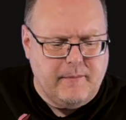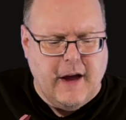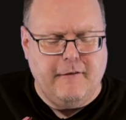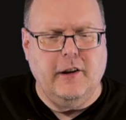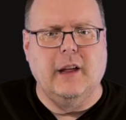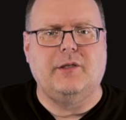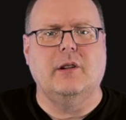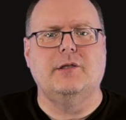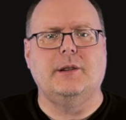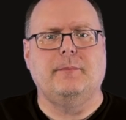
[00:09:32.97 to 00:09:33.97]
Yeah, I feel like
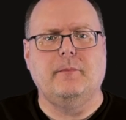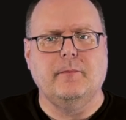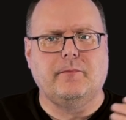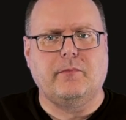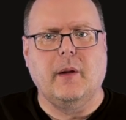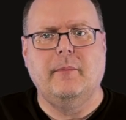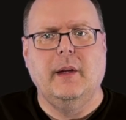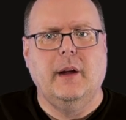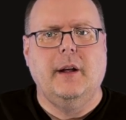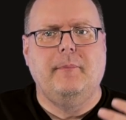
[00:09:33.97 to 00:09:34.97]
there's
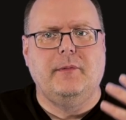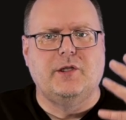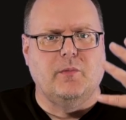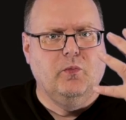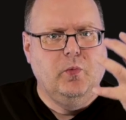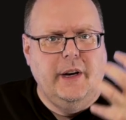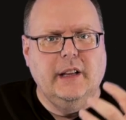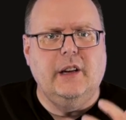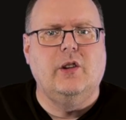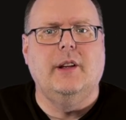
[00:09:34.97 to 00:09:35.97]
there's some
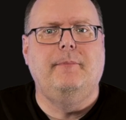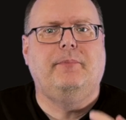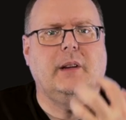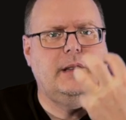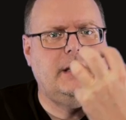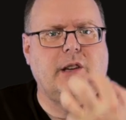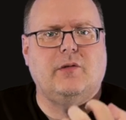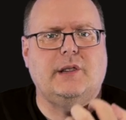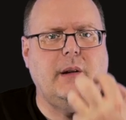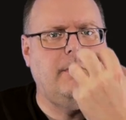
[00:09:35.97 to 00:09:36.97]
really good
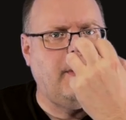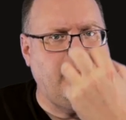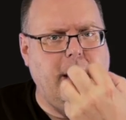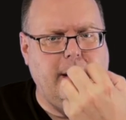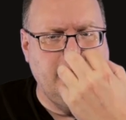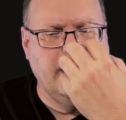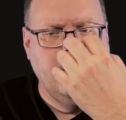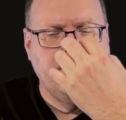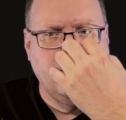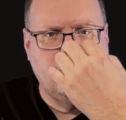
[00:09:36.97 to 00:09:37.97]
citrus and and
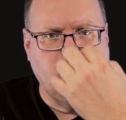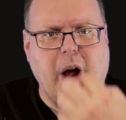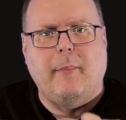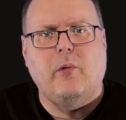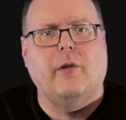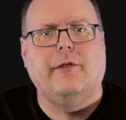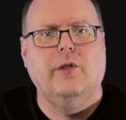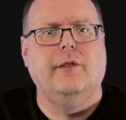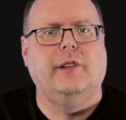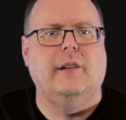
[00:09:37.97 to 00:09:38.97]
tropical
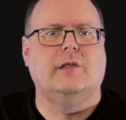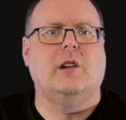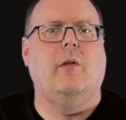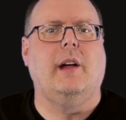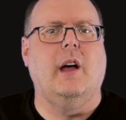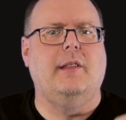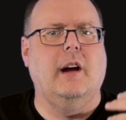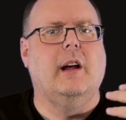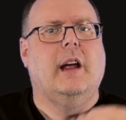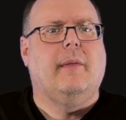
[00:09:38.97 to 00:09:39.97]
fruit flavors going on
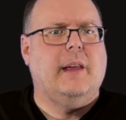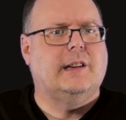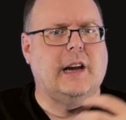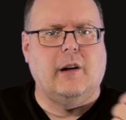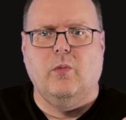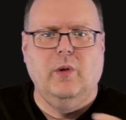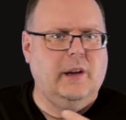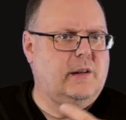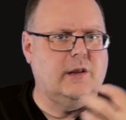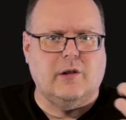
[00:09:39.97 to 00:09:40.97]
there. It's like a
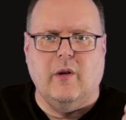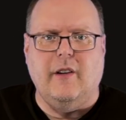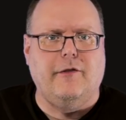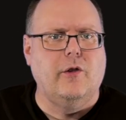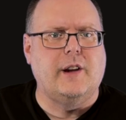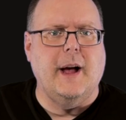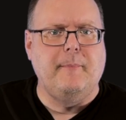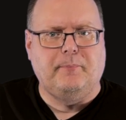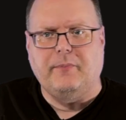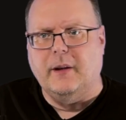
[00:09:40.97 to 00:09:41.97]
really just a great fruit cup